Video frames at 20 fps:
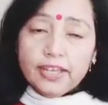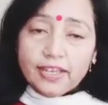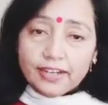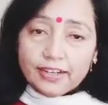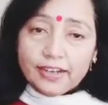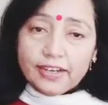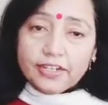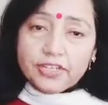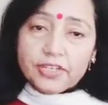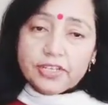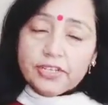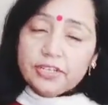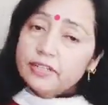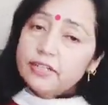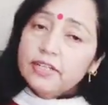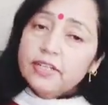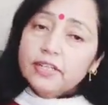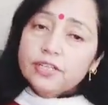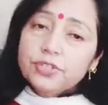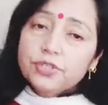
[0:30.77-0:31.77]
Clear,
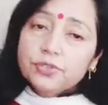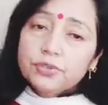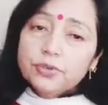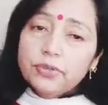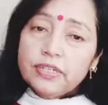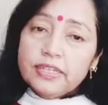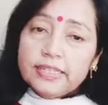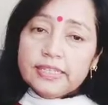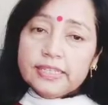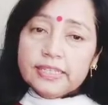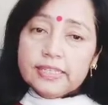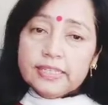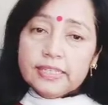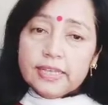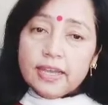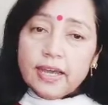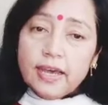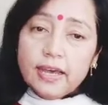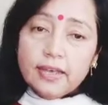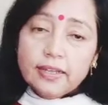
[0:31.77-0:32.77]
children? So let's
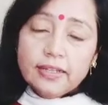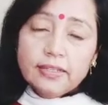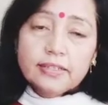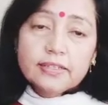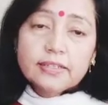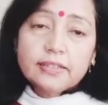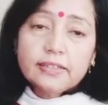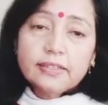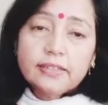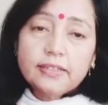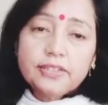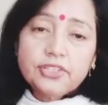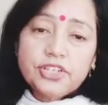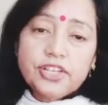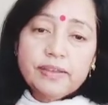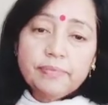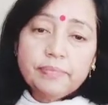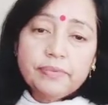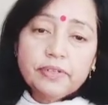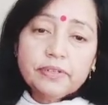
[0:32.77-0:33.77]
start the
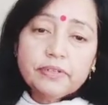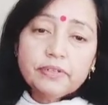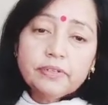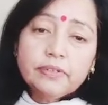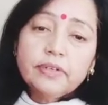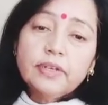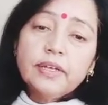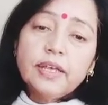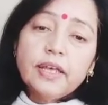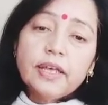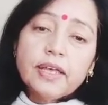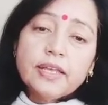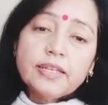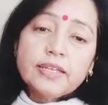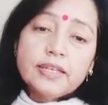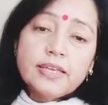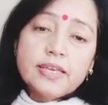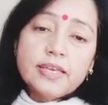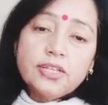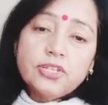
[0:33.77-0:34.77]
chapter
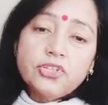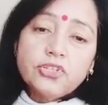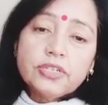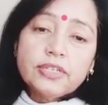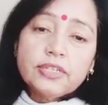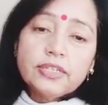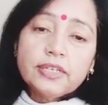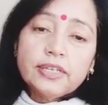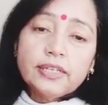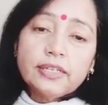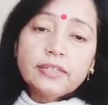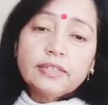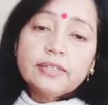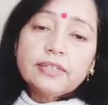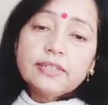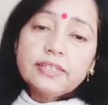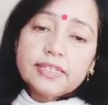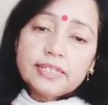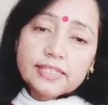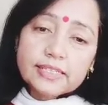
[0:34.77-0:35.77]
An Angel
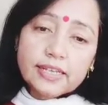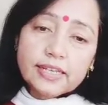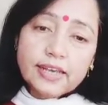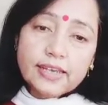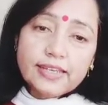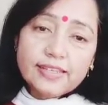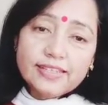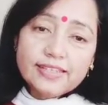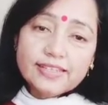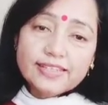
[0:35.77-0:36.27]
in Disguise.